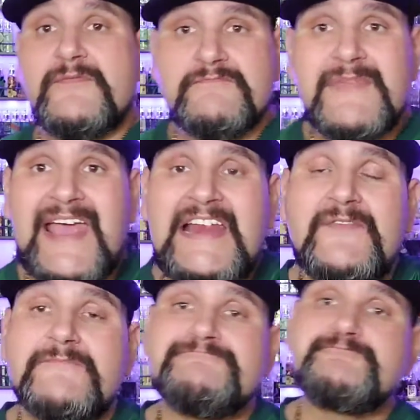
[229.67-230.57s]
them. Eight
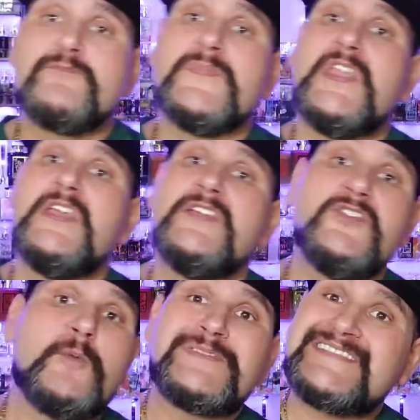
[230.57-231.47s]
of them.
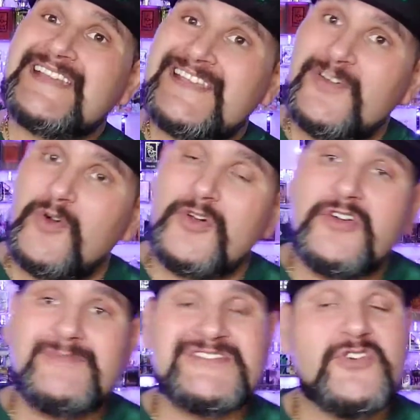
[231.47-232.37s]
No particular
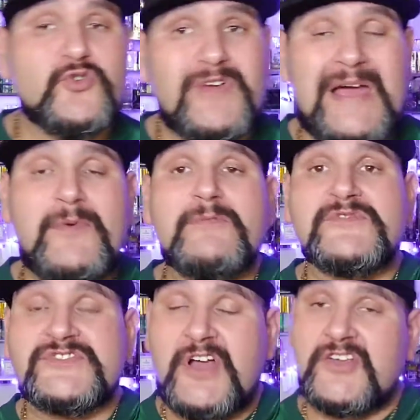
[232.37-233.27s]
order. I'm just going to grab one.
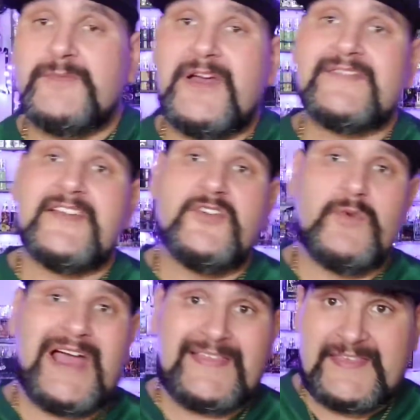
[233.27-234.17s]
We'll talk you about it, tell you
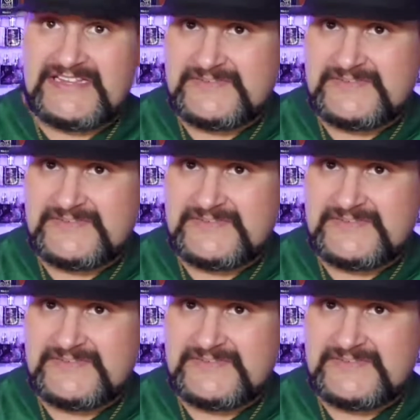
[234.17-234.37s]
why I think